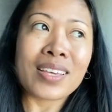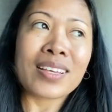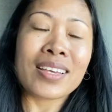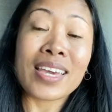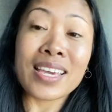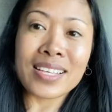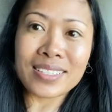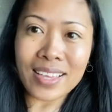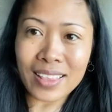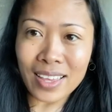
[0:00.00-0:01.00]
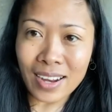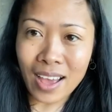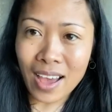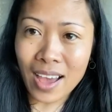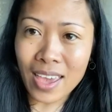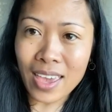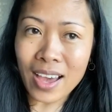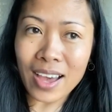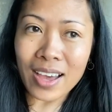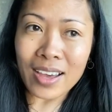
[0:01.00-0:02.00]
he said that I
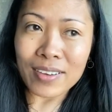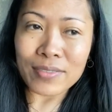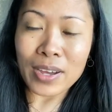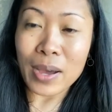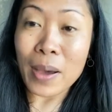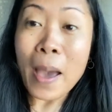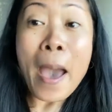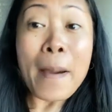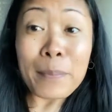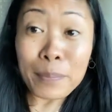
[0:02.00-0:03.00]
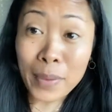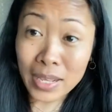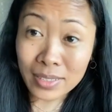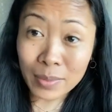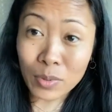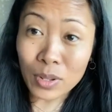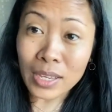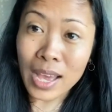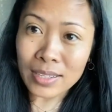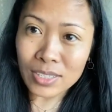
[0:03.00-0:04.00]
have possible
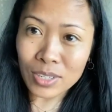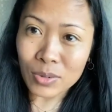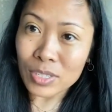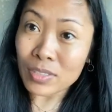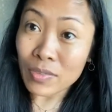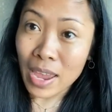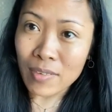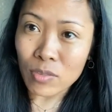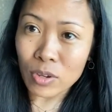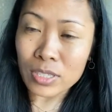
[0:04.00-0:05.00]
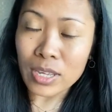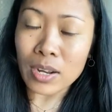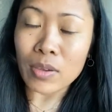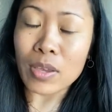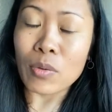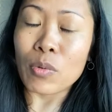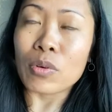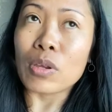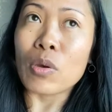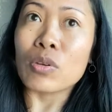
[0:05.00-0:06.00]
cancerous fibroids, and
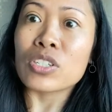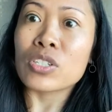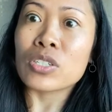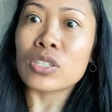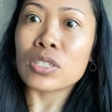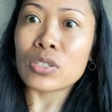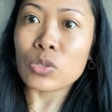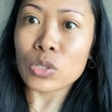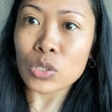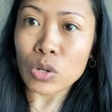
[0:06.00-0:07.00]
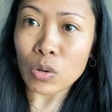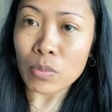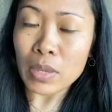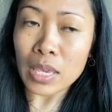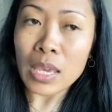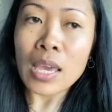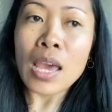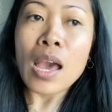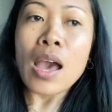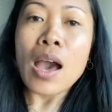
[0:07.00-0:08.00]
it shook me.
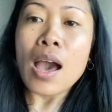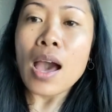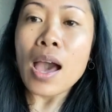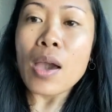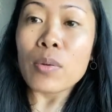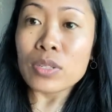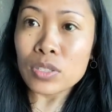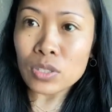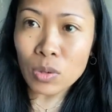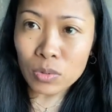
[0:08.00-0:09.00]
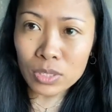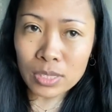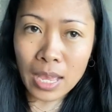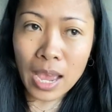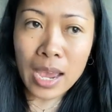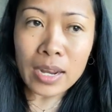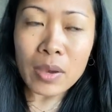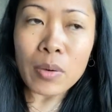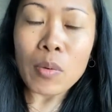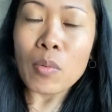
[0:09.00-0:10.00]
I was so sad.
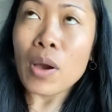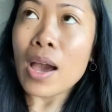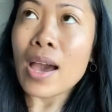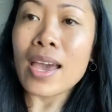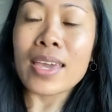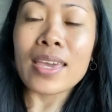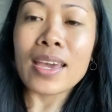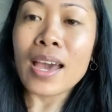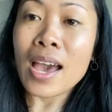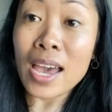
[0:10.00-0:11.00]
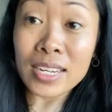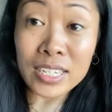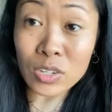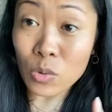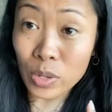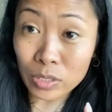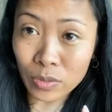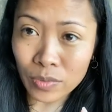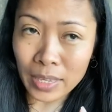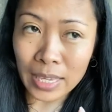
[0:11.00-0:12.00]
I didn't know what to
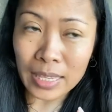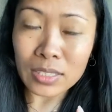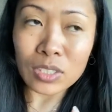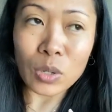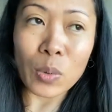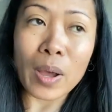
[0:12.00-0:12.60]
feel. So